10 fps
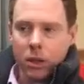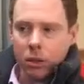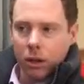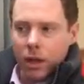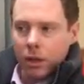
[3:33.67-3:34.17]

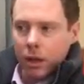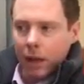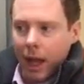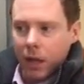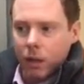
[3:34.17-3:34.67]
Certainly in the
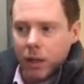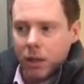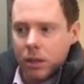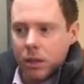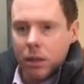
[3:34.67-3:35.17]

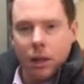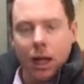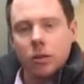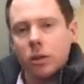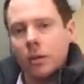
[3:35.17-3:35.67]
language
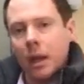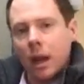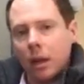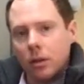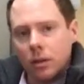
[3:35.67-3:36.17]
classroom, in
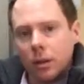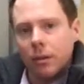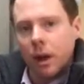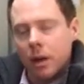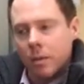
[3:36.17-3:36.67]
an L2
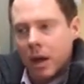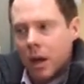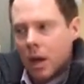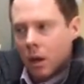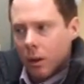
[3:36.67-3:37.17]
environment,
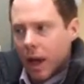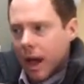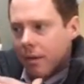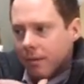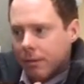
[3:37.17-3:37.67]
we
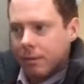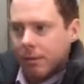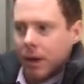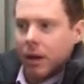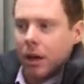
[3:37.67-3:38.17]
have
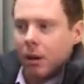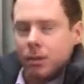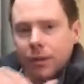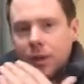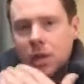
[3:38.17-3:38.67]
varying
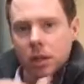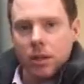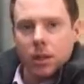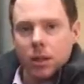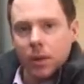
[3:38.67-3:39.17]

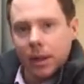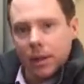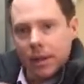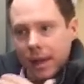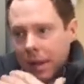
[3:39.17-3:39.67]
proficiencies
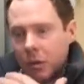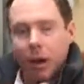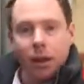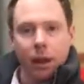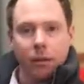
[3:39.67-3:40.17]
within the same
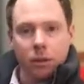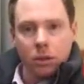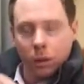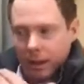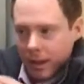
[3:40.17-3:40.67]
grade
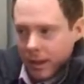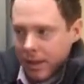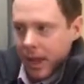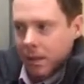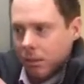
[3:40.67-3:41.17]
levels or within the
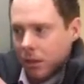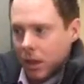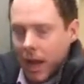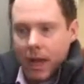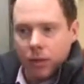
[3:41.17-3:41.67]
same
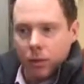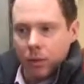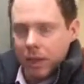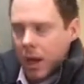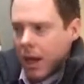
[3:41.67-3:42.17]

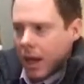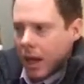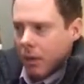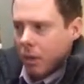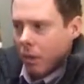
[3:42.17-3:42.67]
classrooms,
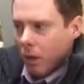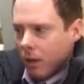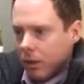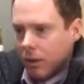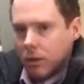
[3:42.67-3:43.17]
and we
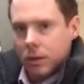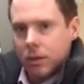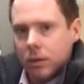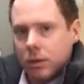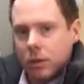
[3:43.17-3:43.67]
want
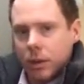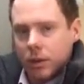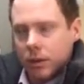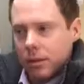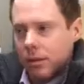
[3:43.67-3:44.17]
those
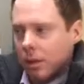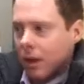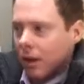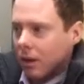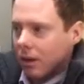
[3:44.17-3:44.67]
students who
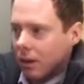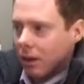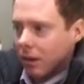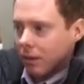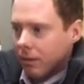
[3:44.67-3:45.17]
are
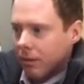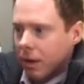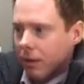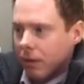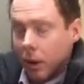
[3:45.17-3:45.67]

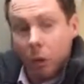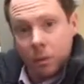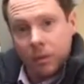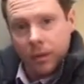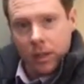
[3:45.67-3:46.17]
of
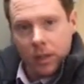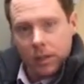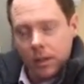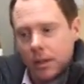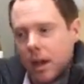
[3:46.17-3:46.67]
lower
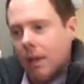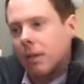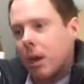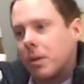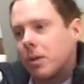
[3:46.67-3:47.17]
proficiency to have
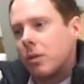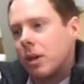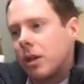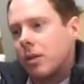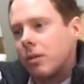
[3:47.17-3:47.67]
the
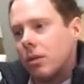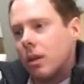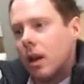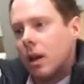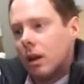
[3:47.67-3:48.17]
opportunity
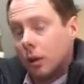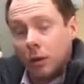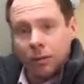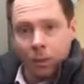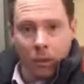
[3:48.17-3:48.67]
to
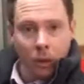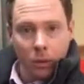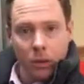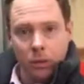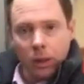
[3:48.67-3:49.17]
learn from
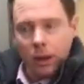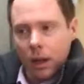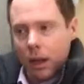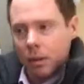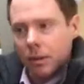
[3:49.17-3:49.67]
those with
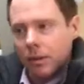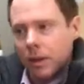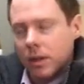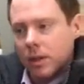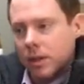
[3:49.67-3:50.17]
higher
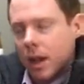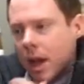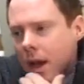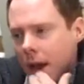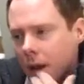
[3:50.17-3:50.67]
proficiency.
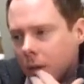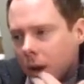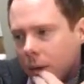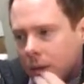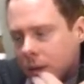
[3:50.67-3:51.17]

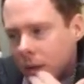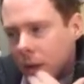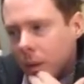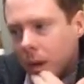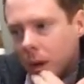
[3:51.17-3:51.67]
And
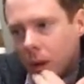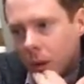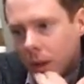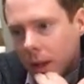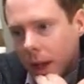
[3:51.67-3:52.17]
certainly we
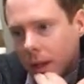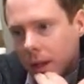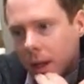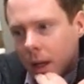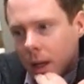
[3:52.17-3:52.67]
know that